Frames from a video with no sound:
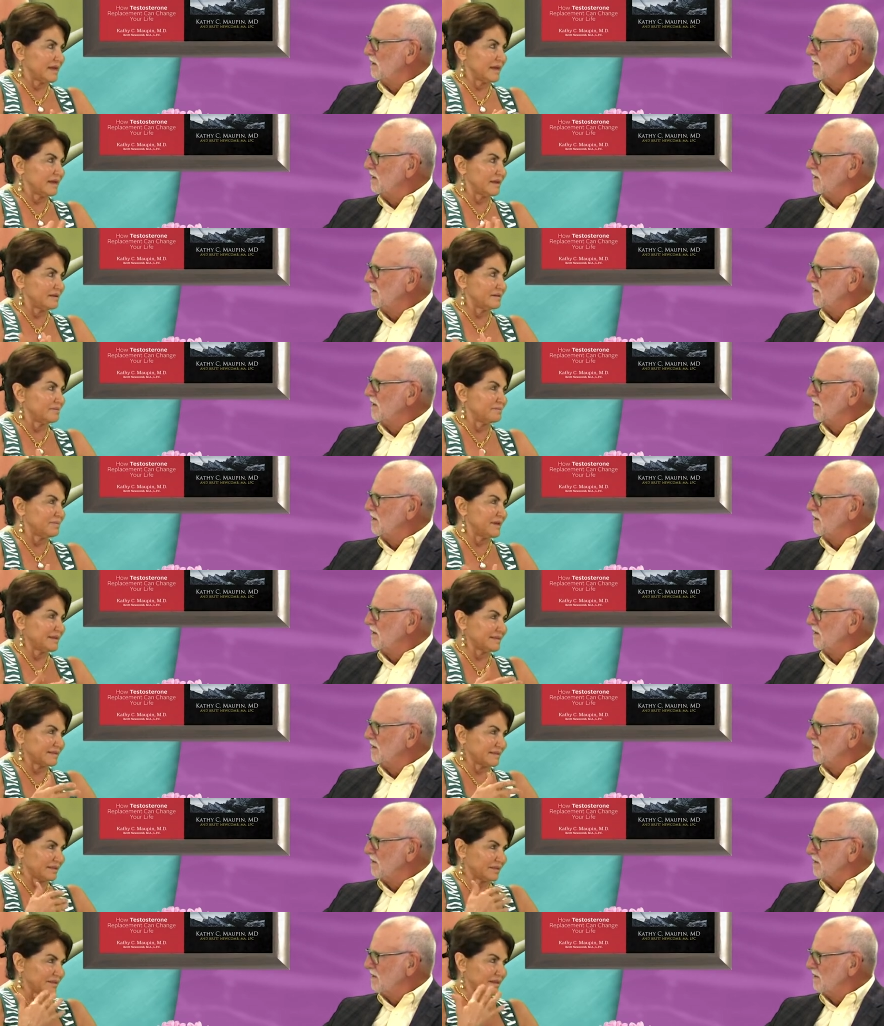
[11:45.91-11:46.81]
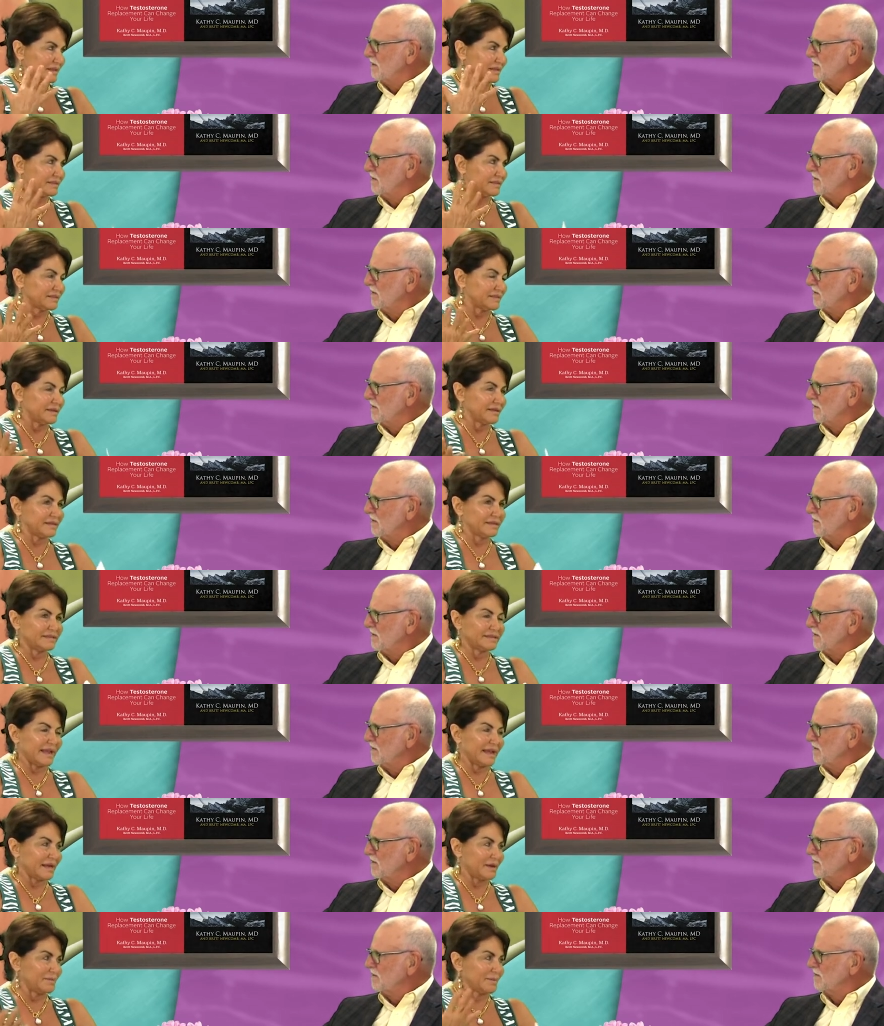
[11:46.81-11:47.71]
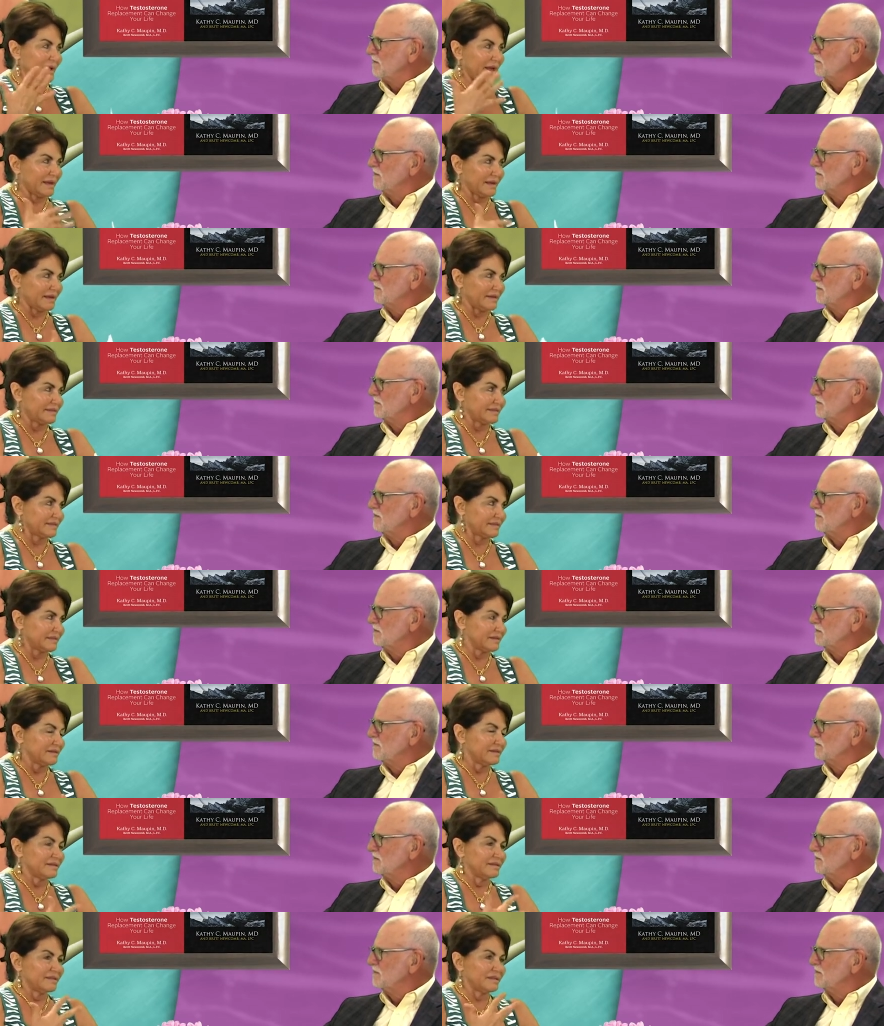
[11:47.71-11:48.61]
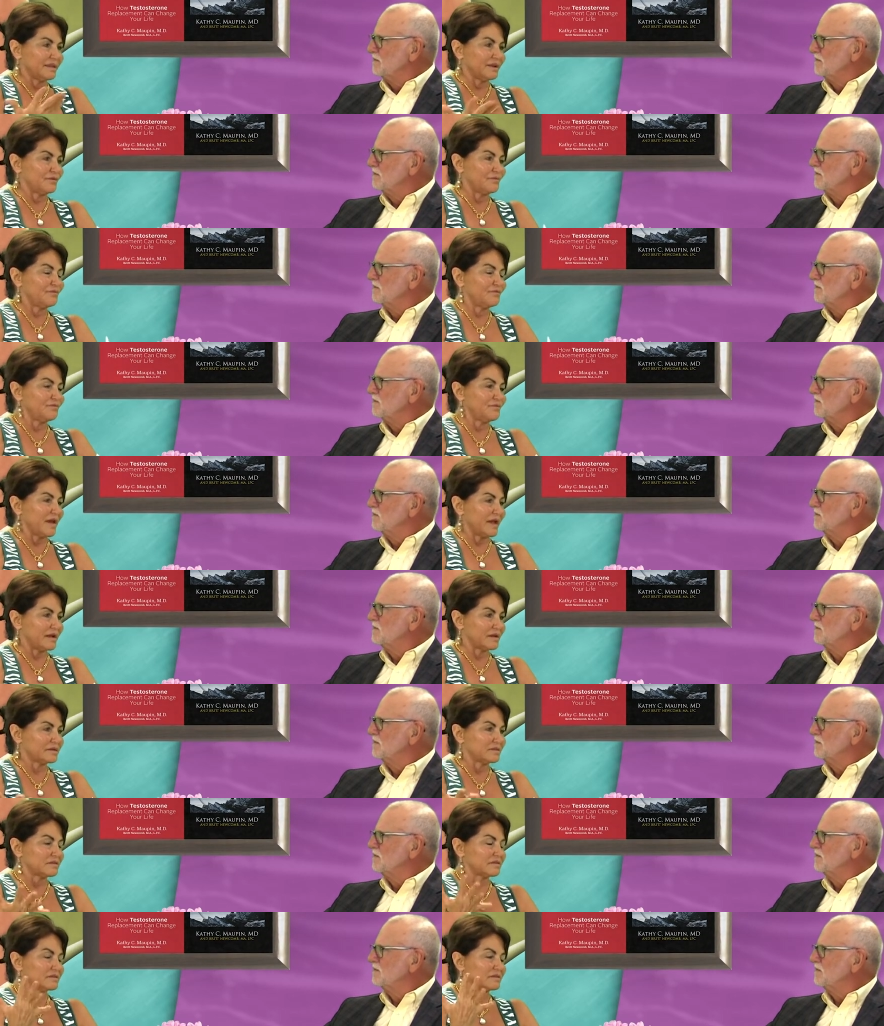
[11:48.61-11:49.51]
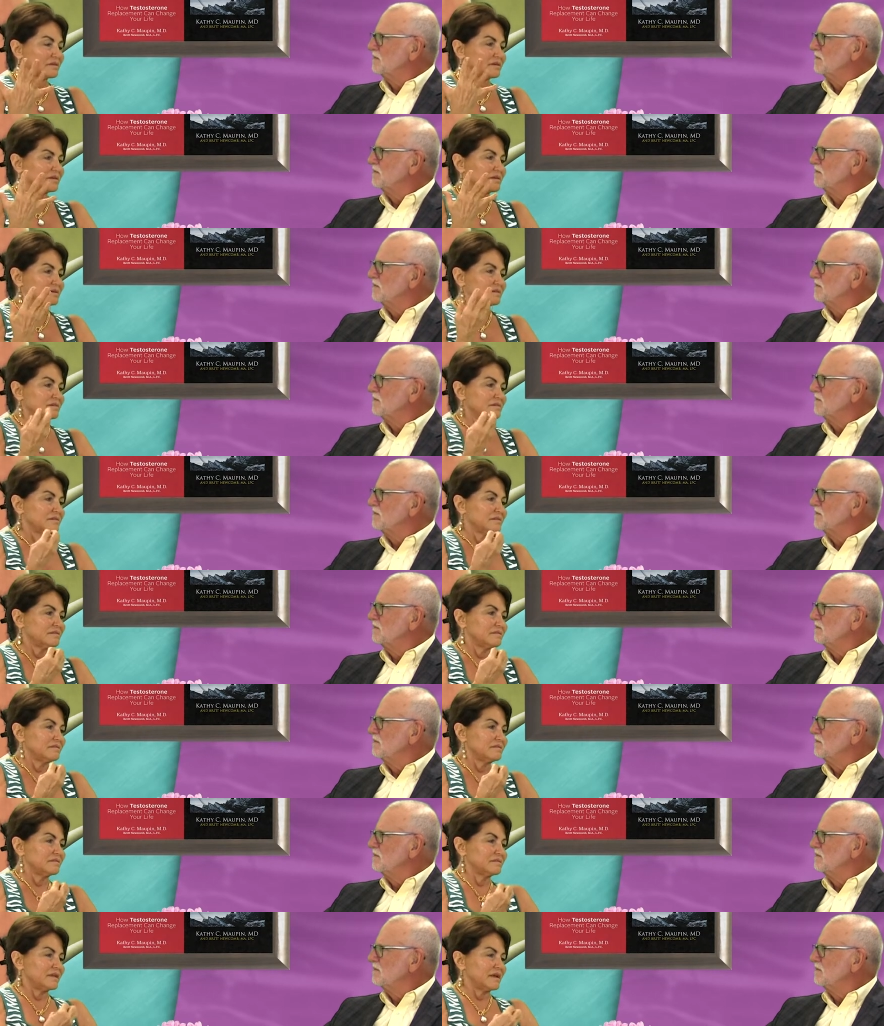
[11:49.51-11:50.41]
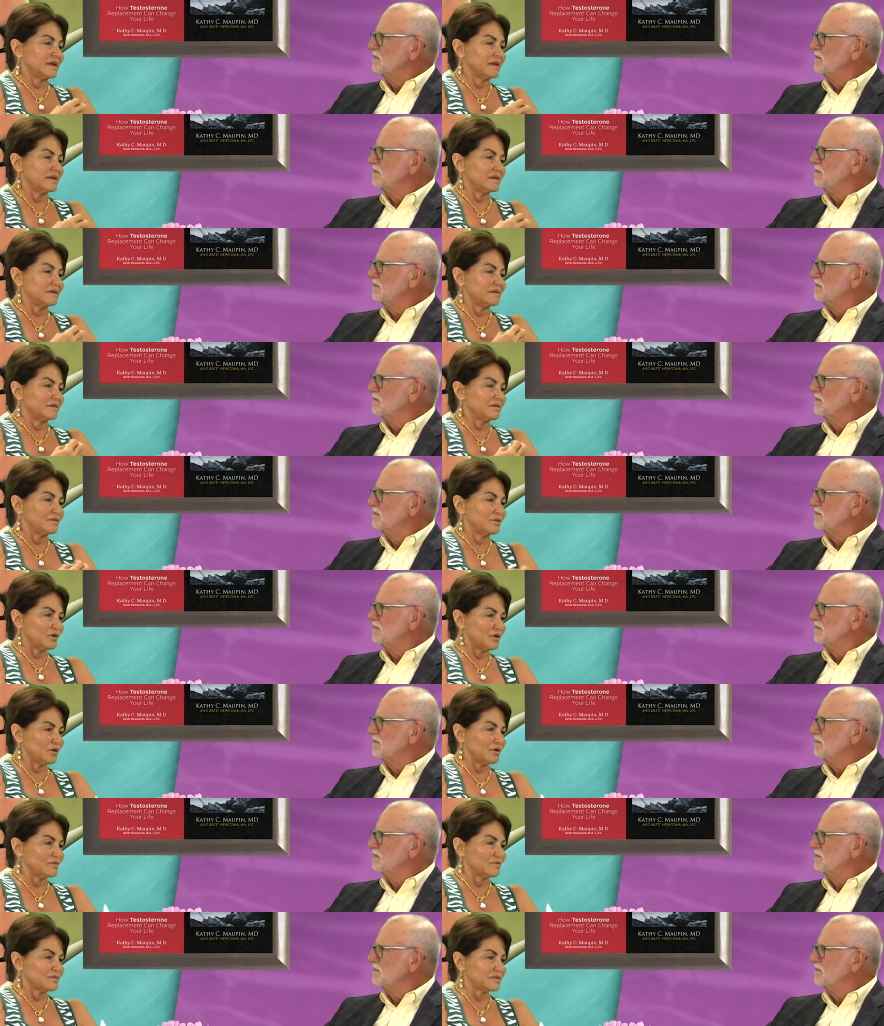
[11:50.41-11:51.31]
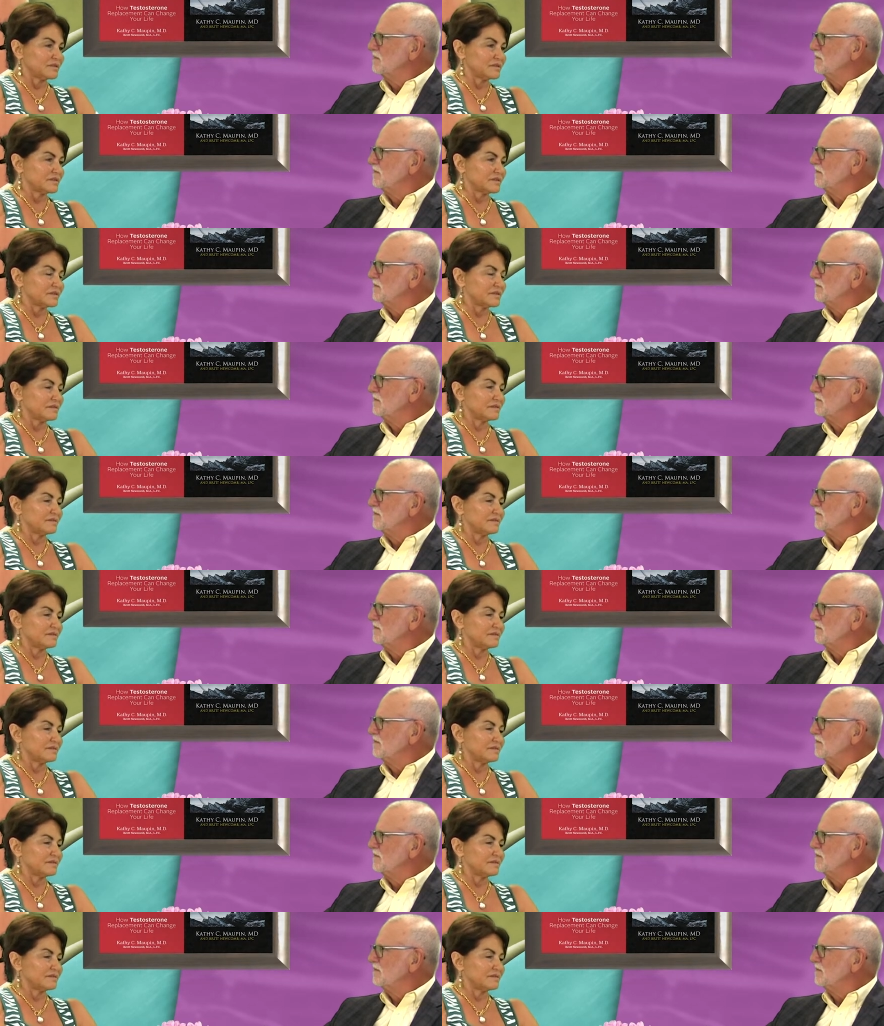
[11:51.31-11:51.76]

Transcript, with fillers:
Speaker 1: and basically it's it's antibodies that affect the nerves